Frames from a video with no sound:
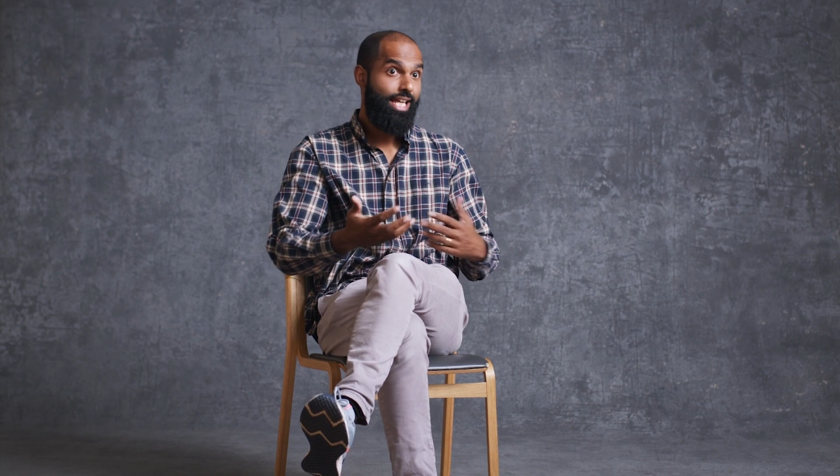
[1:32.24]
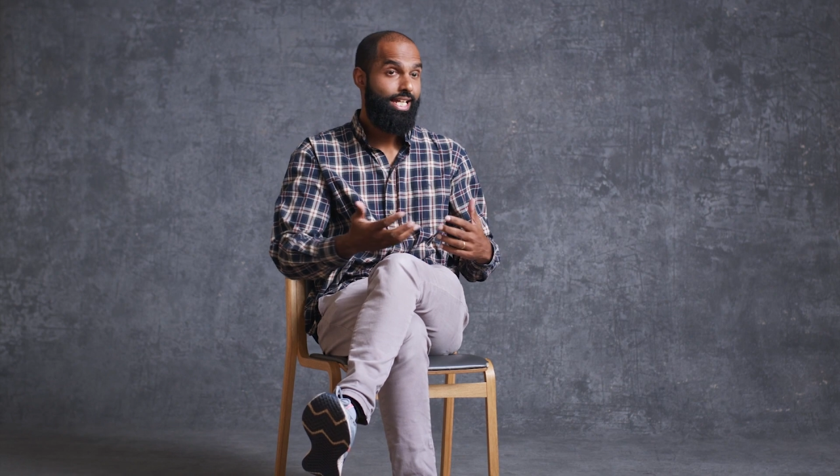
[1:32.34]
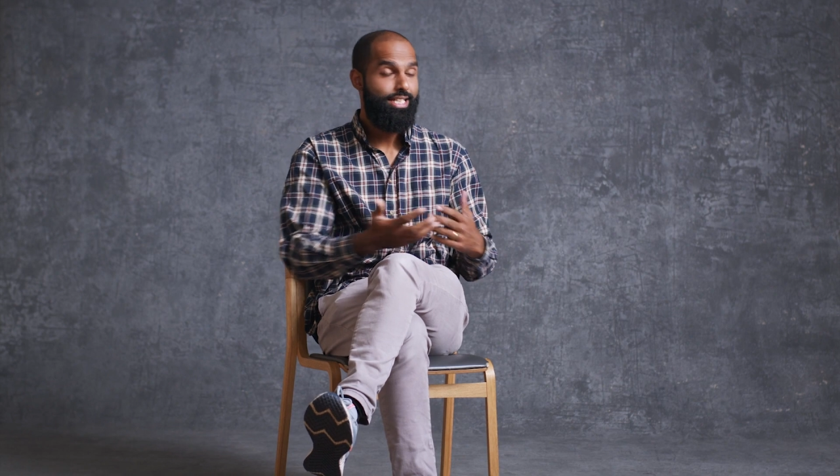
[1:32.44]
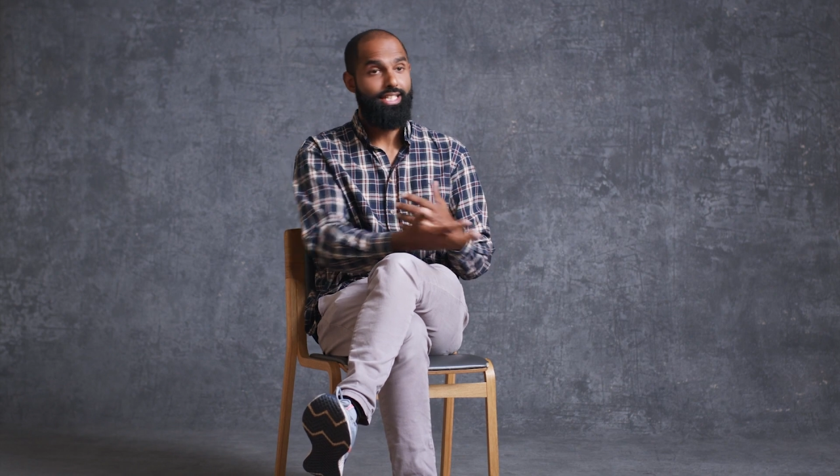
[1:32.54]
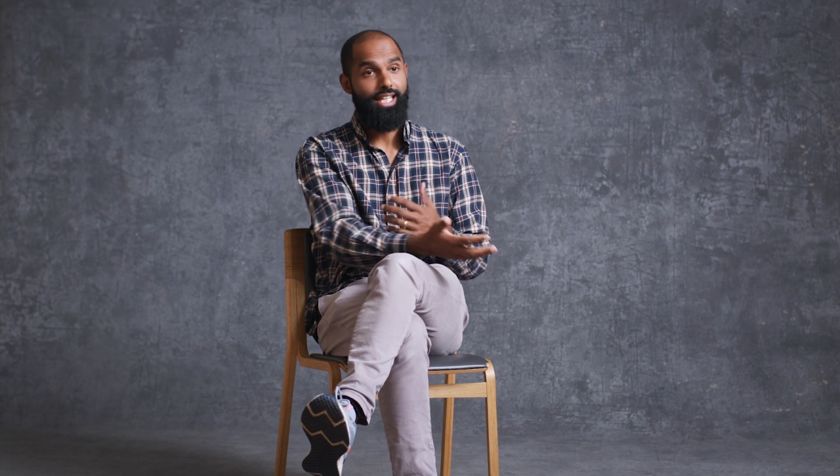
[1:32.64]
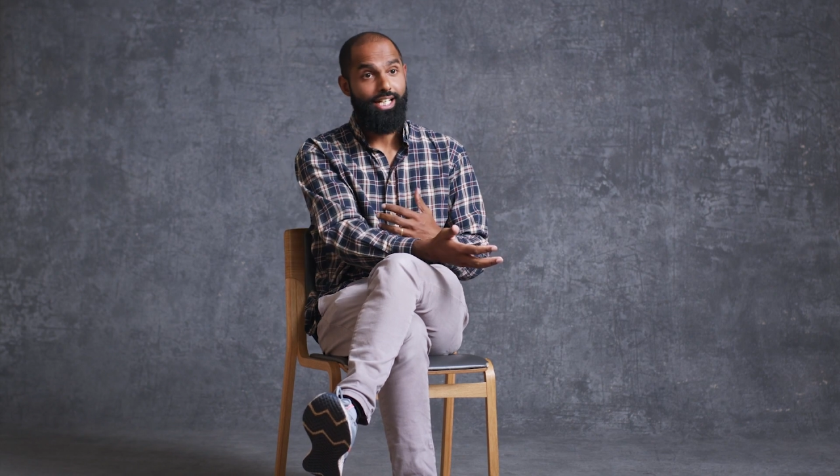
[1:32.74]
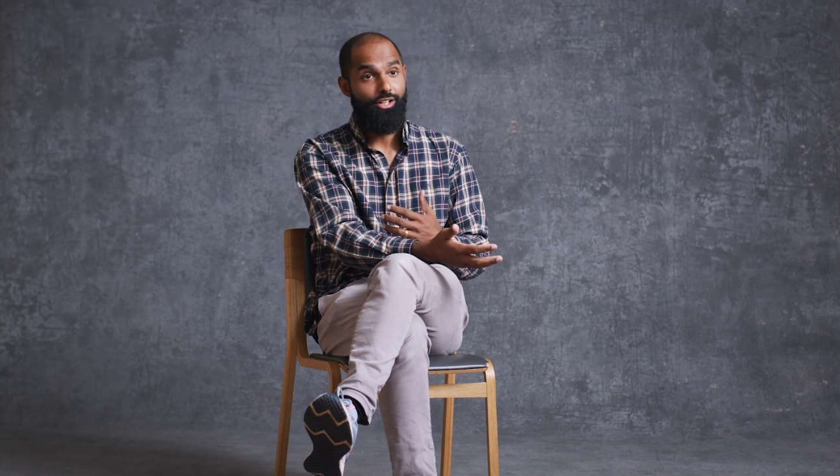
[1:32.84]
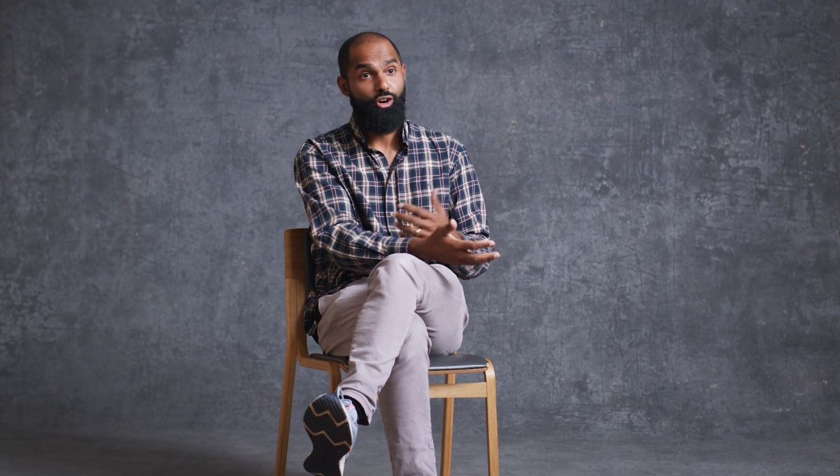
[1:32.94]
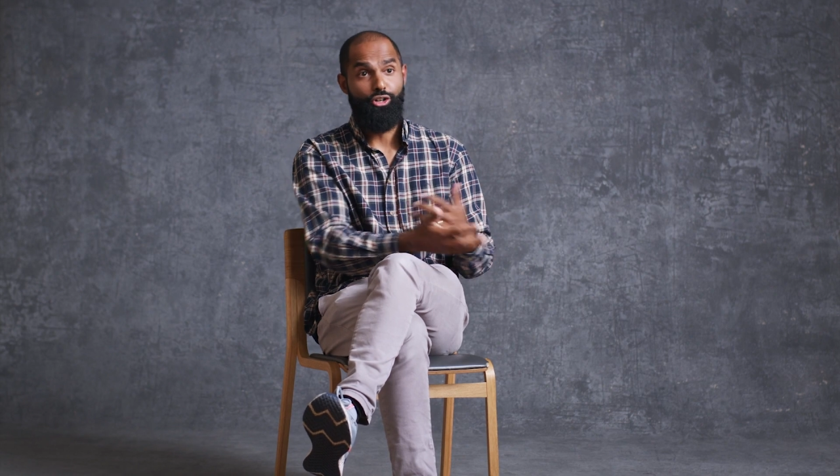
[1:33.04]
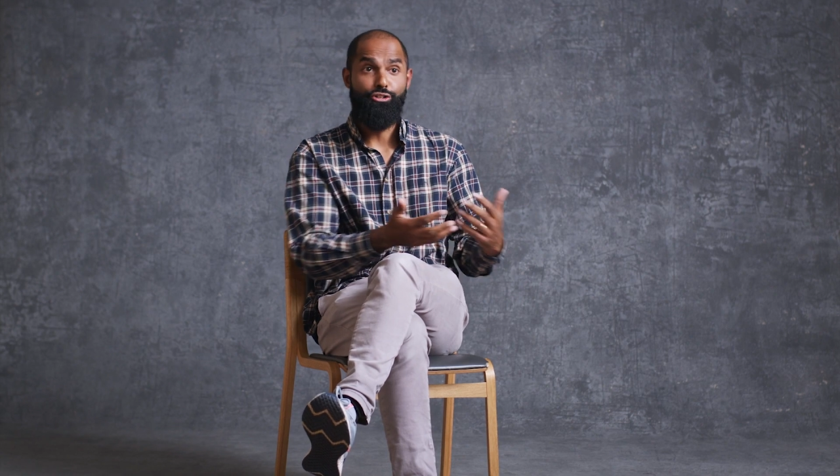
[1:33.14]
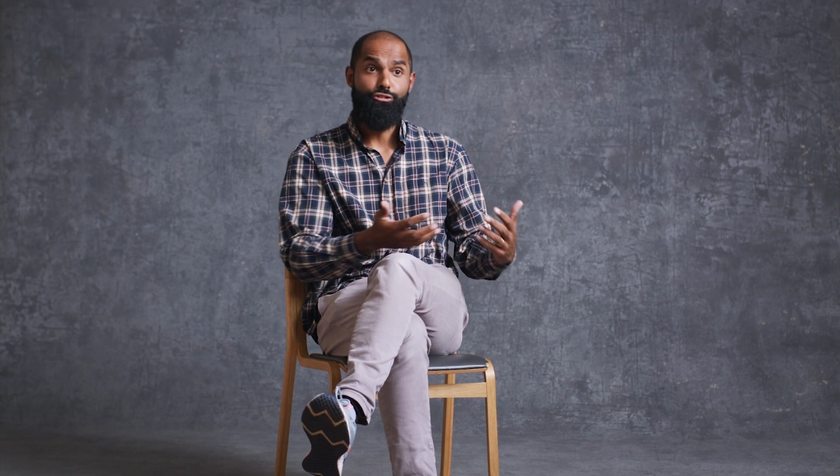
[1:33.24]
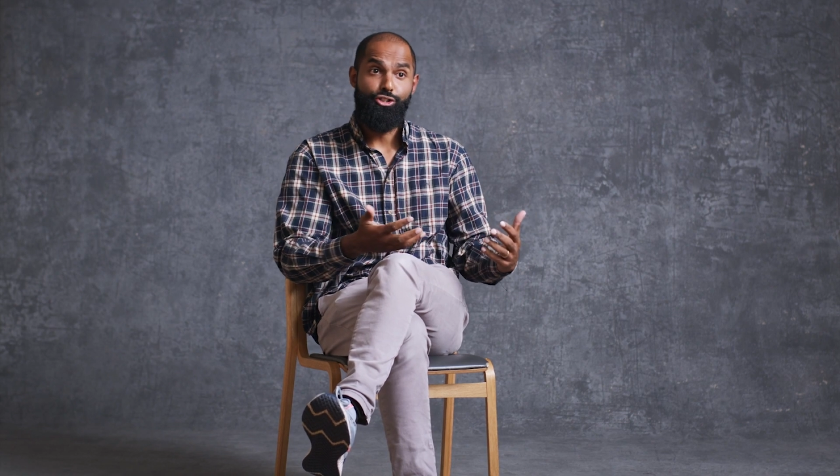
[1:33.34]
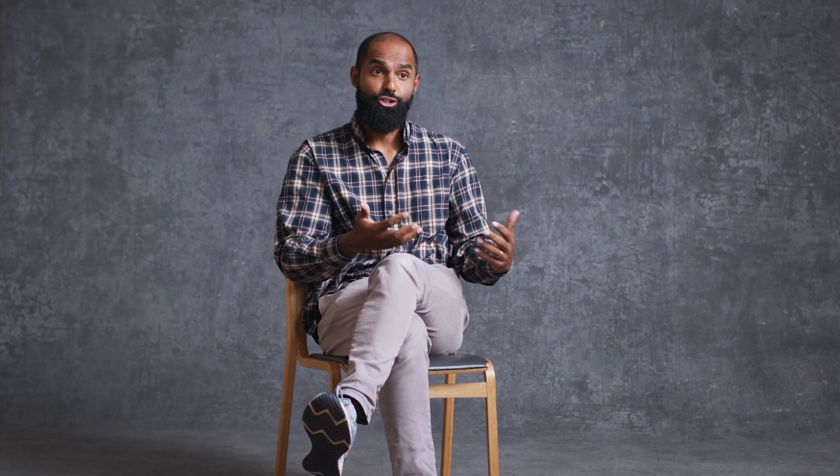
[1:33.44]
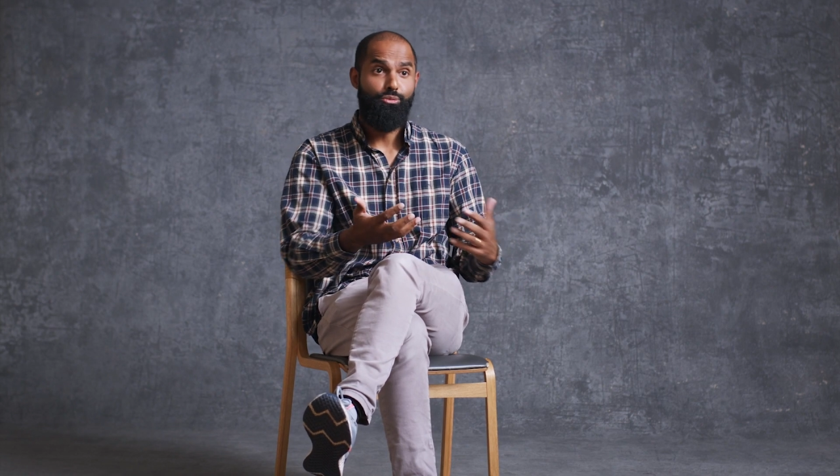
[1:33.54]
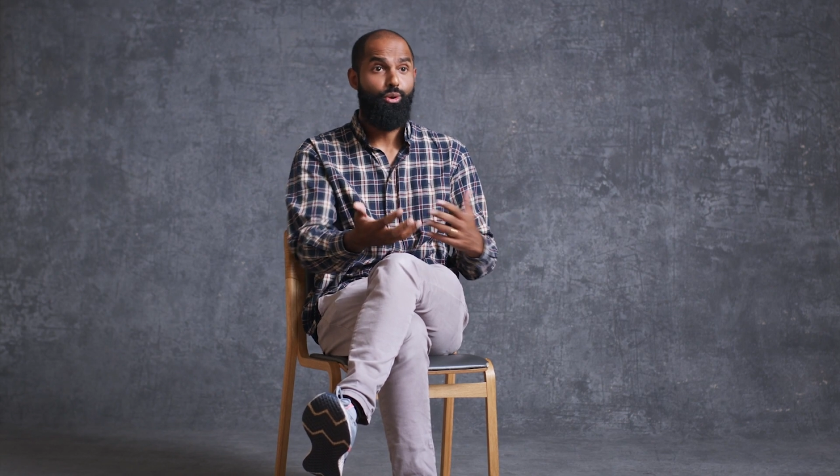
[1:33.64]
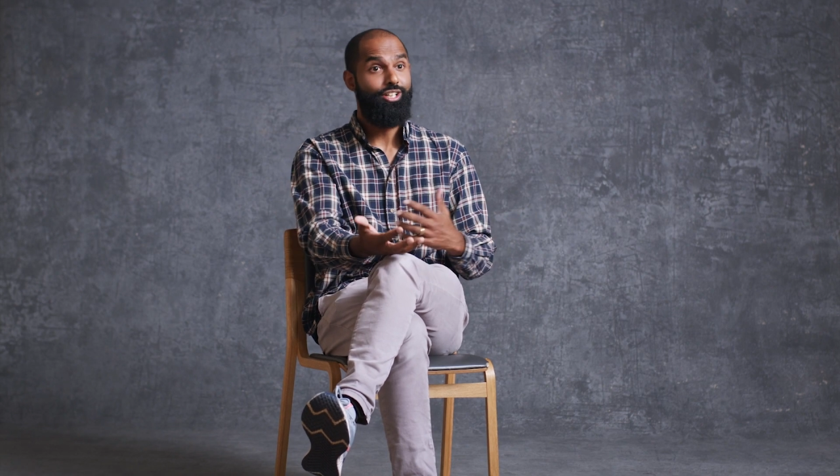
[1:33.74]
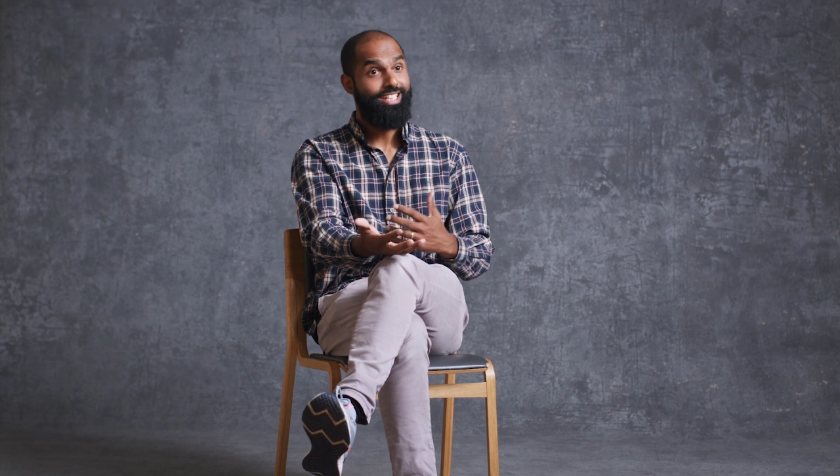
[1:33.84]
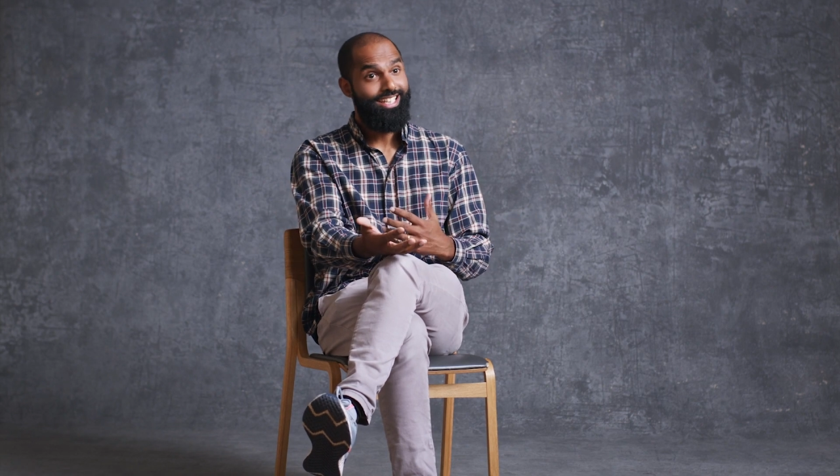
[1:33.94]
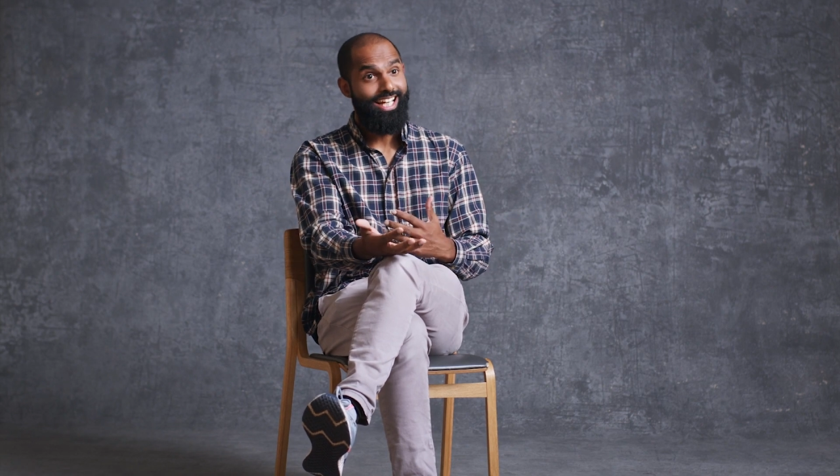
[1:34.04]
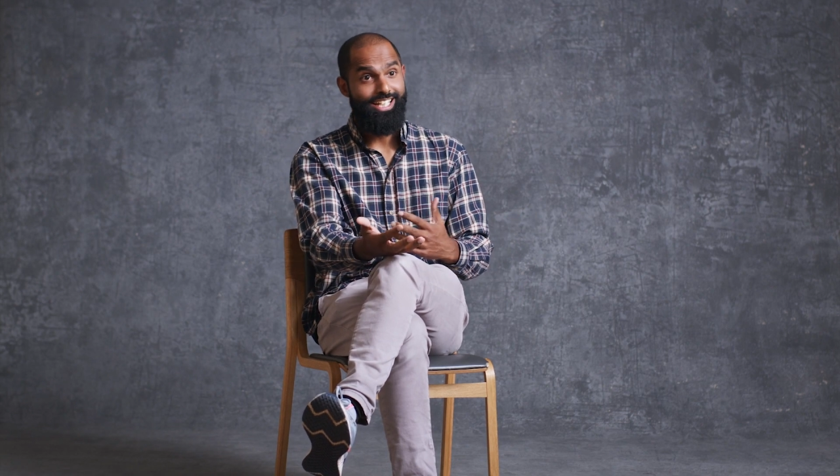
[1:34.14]
they not? Who knew?
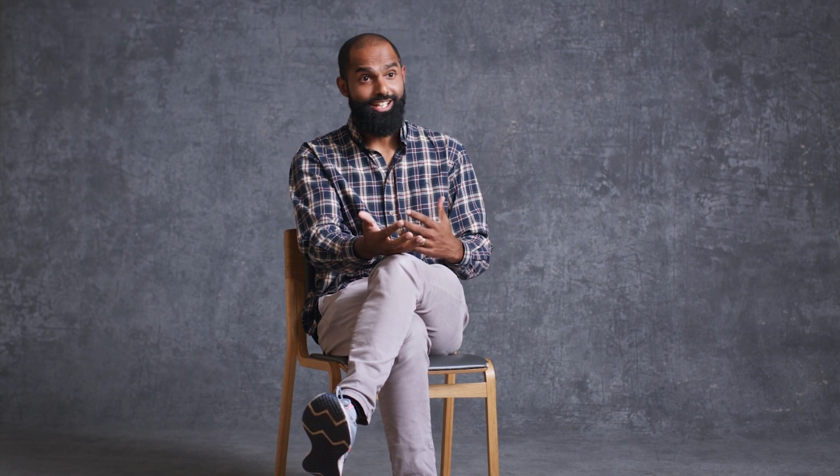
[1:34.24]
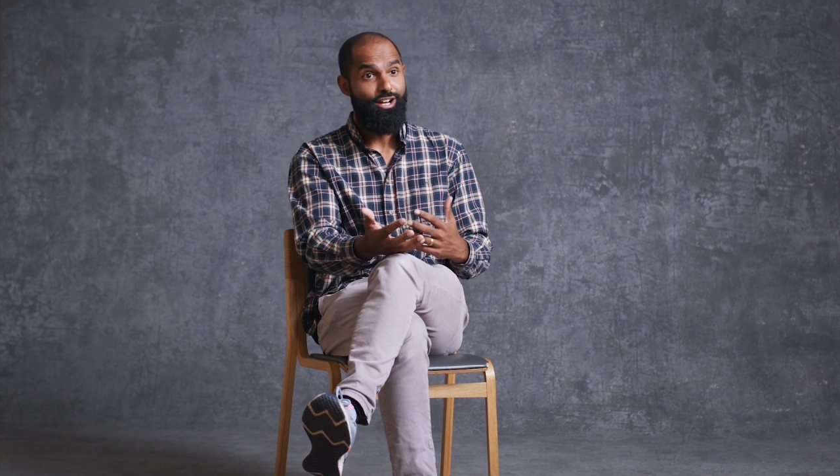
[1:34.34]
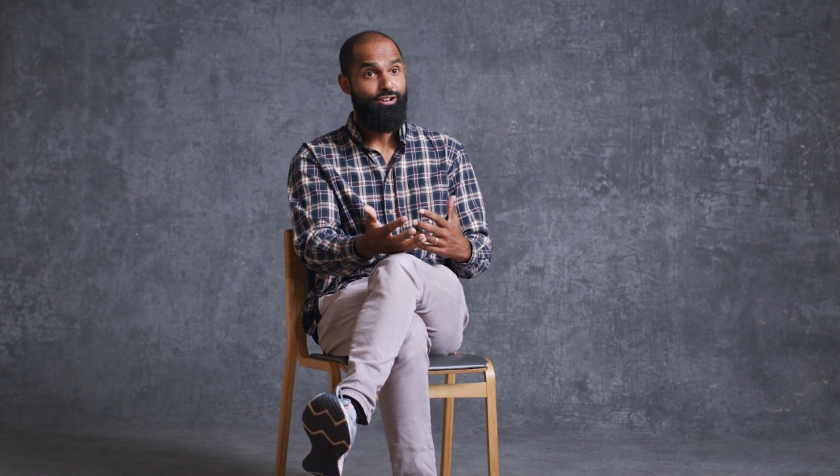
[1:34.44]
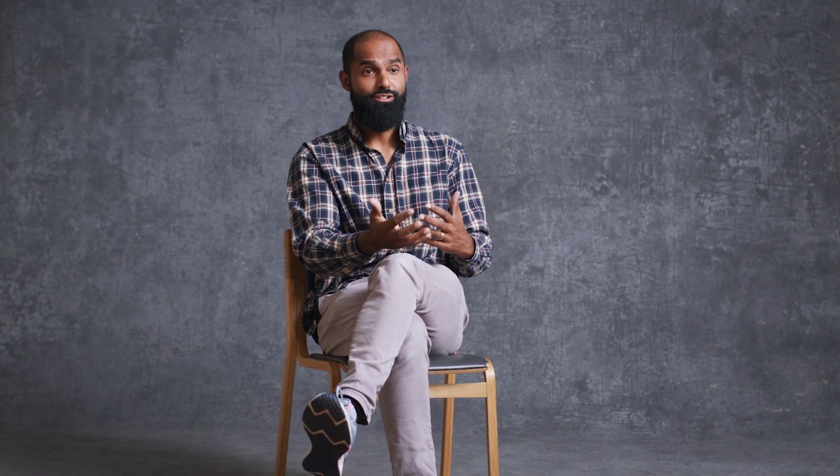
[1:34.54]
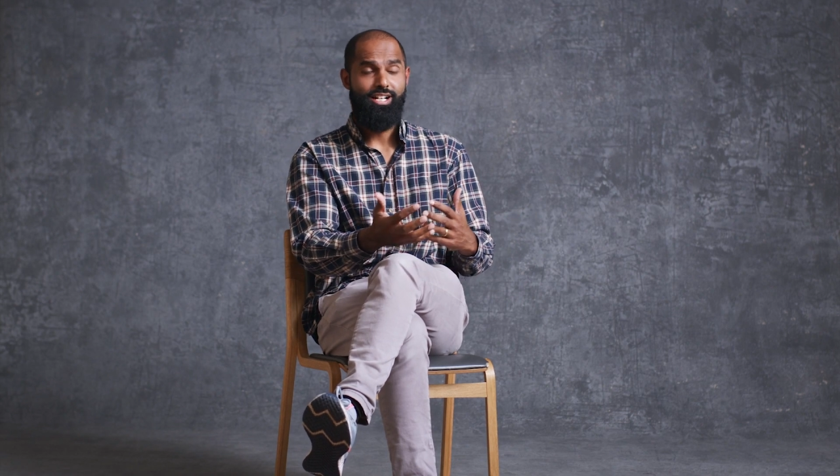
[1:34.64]
What did they know?